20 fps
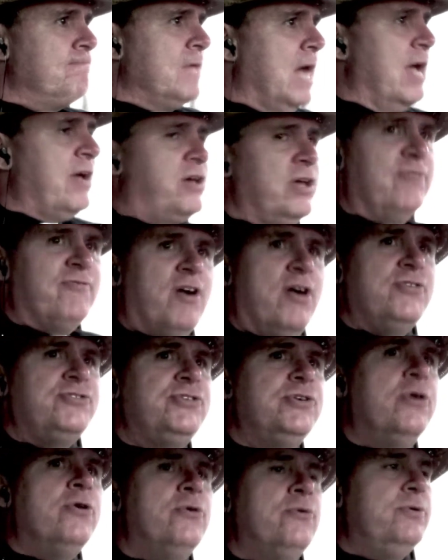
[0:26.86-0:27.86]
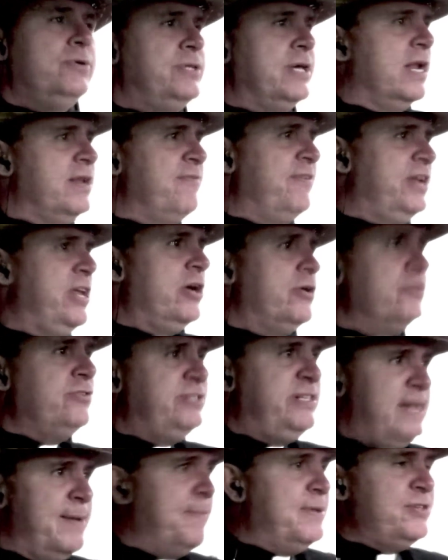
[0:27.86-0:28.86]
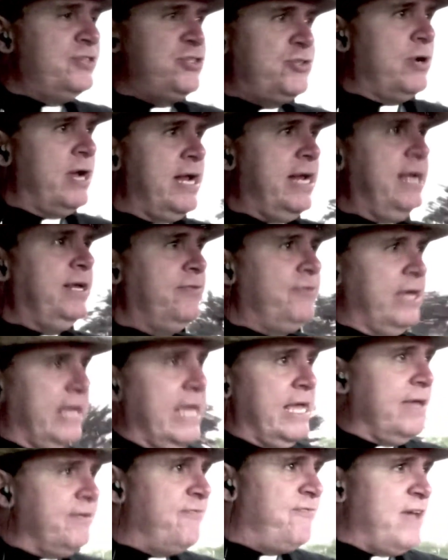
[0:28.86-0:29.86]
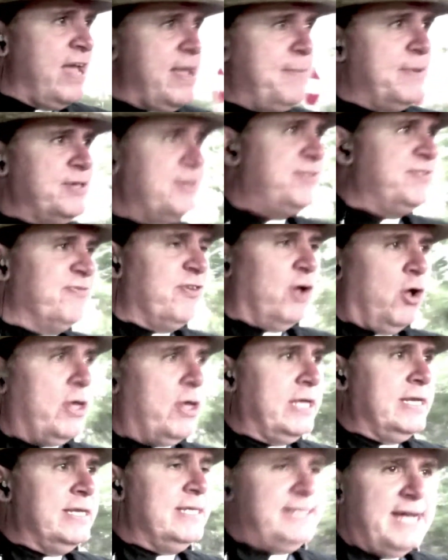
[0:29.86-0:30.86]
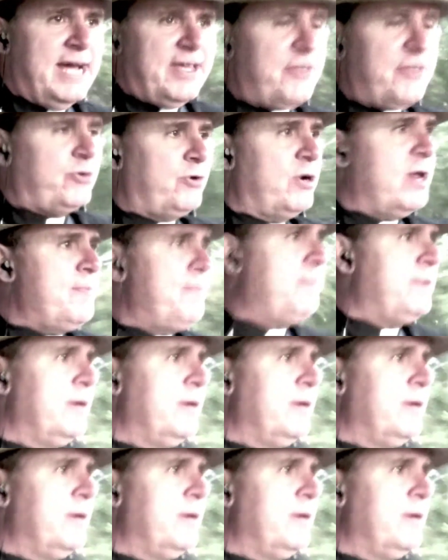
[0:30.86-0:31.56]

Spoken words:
I could have also done a video demonstrating the famous Vulcan death grip